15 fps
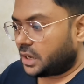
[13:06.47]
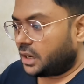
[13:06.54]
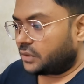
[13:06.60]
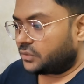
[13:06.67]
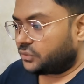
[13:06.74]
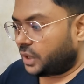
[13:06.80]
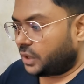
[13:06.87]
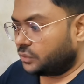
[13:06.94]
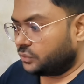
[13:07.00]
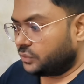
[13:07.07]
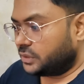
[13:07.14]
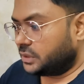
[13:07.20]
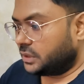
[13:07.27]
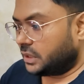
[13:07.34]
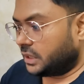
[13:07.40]
are found
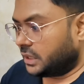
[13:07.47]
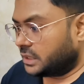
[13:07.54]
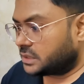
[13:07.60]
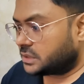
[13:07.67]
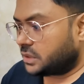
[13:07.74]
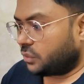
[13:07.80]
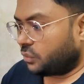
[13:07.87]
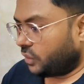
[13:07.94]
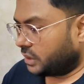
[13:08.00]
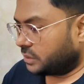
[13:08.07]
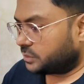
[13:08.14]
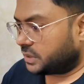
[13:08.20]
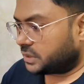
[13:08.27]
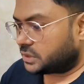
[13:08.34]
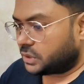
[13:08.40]
within less than
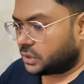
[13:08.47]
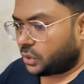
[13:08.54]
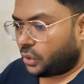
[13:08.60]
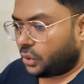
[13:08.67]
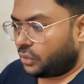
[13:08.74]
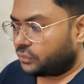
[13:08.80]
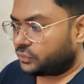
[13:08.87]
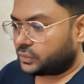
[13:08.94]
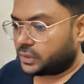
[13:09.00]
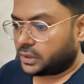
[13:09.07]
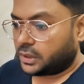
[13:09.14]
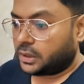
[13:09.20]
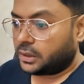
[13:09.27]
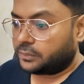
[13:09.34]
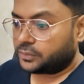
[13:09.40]
1% of
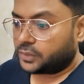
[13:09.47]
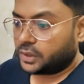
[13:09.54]
the